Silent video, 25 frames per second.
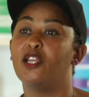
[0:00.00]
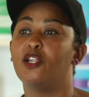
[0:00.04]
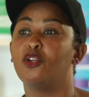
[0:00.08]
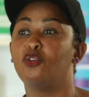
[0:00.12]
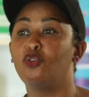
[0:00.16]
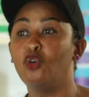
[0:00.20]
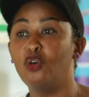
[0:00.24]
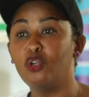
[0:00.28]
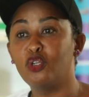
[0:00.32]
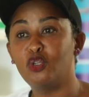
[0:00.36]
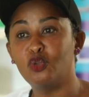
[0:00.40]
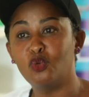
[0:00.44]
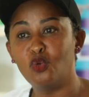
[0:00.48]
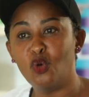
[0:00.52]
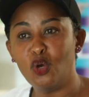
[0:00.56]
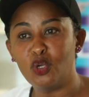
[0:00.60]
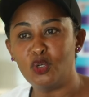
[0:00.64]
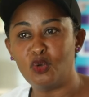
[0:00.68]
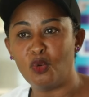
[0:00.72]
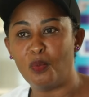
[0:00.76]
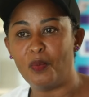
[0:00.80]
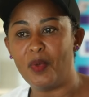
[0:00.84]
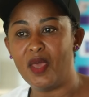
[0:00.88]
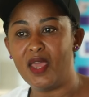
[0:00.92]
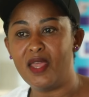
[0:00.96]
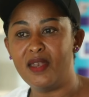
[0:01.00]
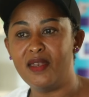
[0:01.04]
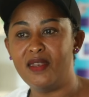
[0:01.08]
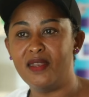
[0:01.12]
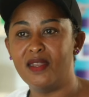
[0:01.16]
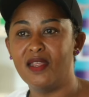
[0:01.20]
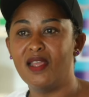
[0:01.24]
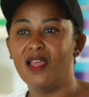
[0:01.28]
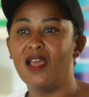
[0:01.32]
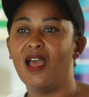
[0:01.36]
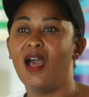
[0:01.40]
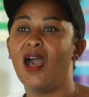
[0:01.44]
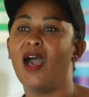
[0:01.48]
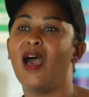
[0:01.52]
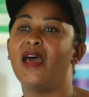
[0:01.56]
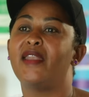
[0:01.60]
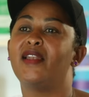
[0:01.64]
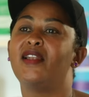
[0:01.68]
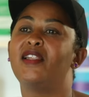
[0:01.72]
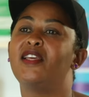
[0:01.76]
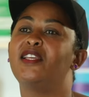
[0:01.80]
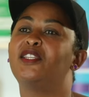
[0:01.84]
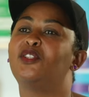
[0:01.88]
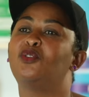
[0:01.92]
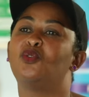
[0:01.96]
Don't go to bed
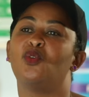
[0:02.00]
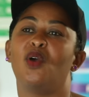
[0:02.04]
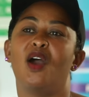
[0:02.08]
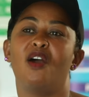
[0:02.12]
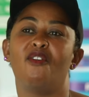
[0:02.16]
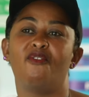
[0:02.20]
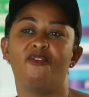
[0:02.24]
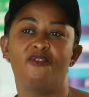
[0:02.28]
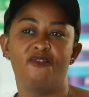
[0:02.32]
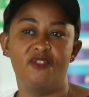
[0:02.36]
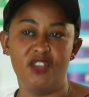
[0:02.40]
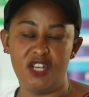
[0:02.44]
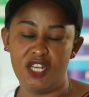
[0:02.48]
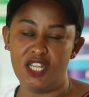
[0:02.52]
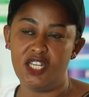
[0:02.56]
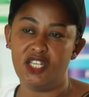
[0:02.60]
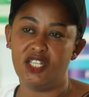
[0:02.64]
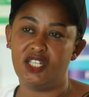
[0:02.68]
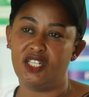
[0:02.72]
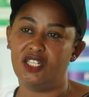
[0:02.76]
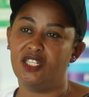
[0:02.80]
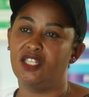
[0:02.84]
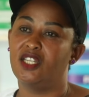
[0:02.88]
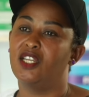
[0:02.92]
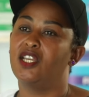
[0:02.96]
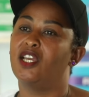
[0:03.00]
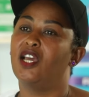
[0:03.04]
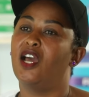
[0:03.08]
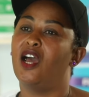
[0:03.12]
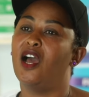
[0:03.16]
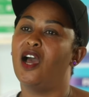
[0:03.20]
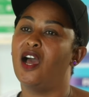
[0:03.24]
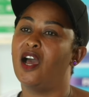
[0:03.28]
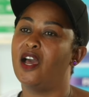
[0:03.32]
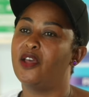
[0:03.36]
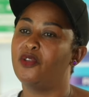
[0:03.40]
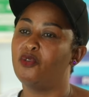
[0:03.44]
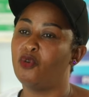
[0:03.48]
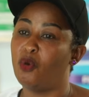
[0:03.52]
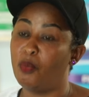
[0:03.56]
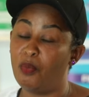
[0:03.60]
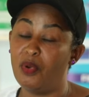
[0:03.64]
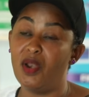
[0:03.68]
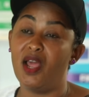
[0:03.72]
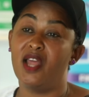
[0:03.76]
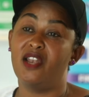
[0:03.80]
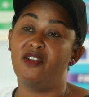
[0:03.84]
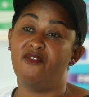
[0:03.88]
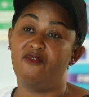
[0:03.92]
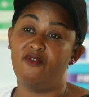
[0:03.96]
unless you have finished your
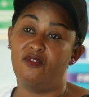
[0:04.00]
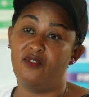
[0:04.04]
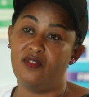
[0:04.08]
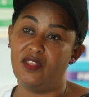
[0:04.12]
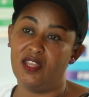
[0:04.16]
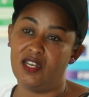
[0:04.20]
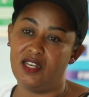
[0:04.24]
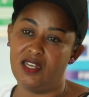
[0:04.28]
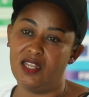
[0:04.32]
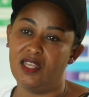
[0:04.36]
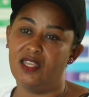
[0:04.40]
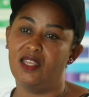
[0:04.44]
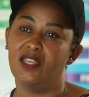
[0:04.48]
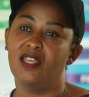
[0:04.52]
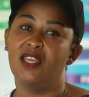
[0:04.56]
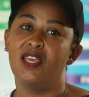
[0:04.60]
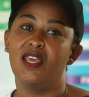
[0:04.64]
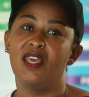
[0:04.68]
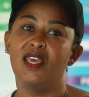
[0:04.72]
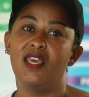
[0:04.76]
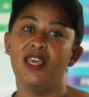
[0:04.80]
plan for the day.